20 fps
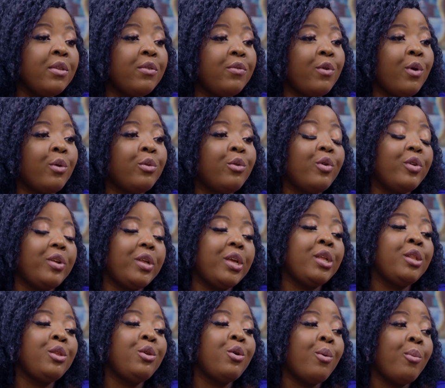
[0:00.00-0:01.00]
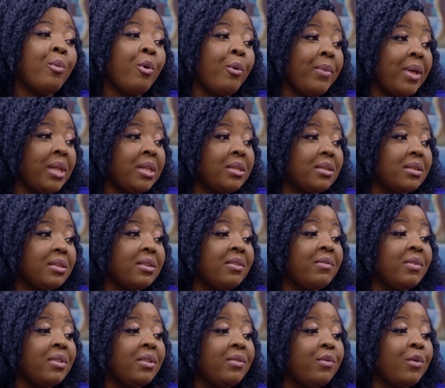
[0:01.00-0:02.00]
if you're not in your moments,
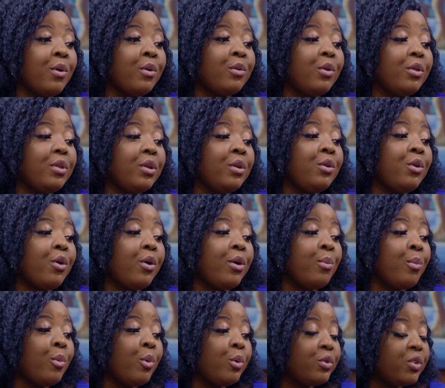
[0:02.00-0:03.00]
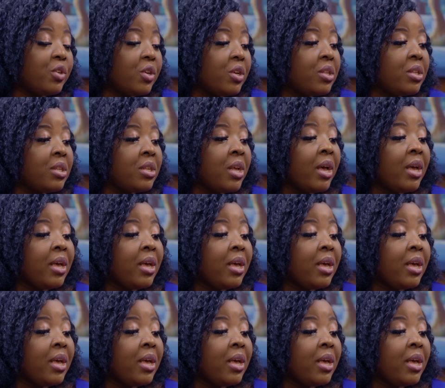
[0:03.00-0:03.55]
even if you're not in your emotions,